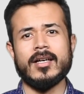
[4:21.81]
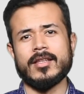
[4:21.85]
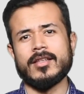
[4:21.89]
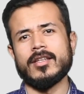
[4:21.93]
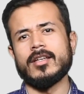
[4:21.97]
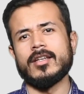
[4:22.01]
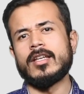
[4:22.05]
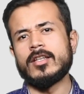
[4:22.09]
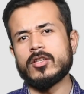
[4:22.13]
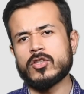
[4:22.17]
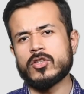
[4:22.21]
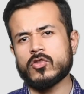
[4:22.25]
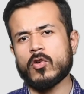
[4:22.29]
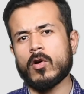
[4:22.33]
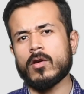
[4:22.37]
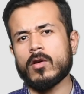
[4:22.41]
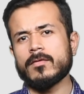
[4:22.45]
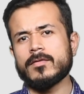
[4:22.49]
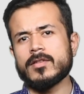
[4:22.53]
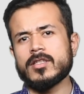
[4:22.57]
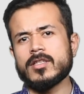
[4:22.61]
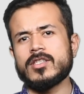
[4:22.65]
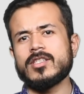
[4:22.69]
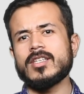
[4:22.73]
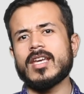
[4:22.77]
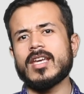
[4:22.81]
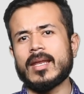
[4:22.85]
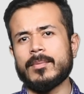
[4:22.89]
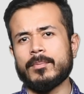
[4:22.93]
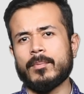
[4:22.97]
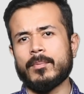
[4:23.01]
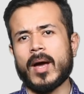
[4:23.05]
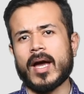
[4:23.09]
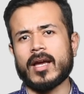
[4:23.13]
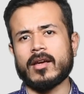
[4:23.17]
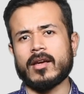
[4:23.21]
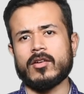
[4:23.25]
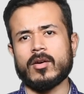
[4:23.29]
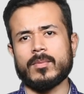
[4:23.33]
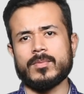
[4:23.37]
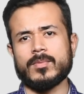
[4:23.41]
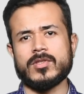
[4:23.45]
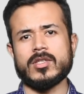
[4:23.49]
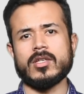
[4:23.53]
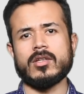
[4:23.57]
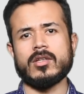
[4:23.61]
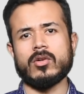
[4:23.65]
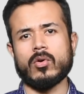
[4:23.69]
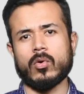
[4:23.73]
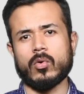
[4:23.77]
the Insolvency and
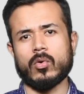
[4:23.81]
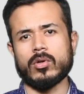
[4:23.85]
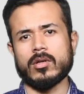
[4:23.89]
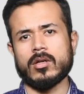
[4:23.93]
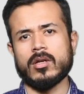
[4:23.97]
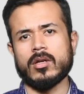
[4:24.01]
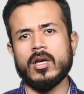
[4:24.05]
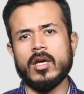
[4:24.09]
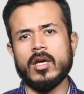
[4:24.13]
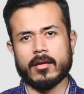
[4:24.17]
Bankruptcy Code.